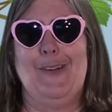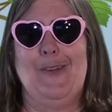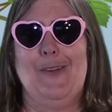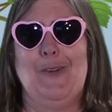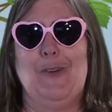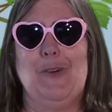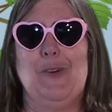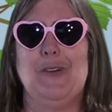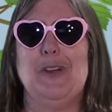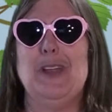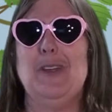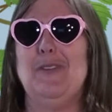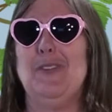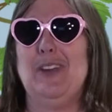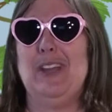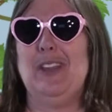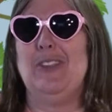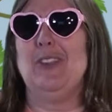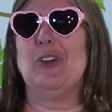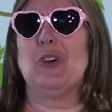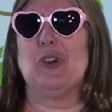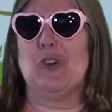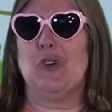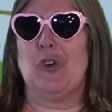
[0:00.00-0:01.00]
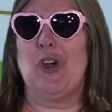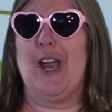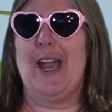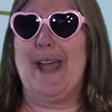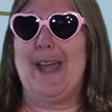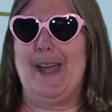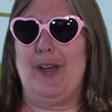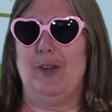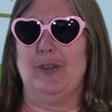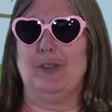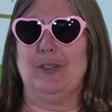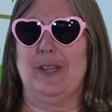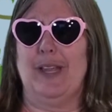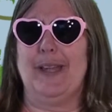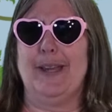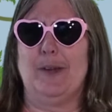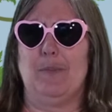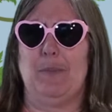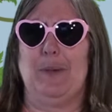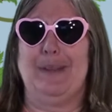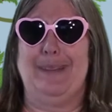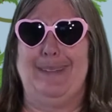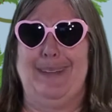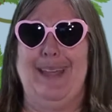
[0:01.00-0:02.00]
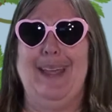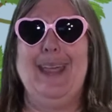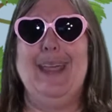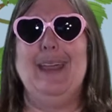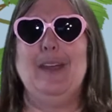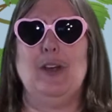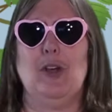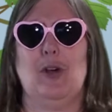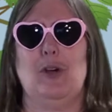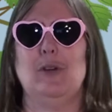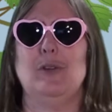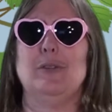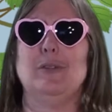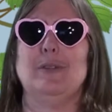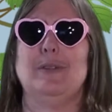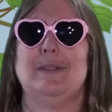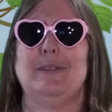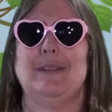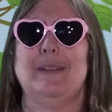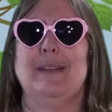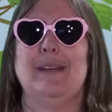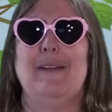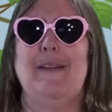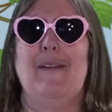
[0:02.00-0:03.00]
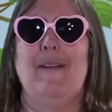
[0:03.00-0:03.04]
or even in the ground like potatoes,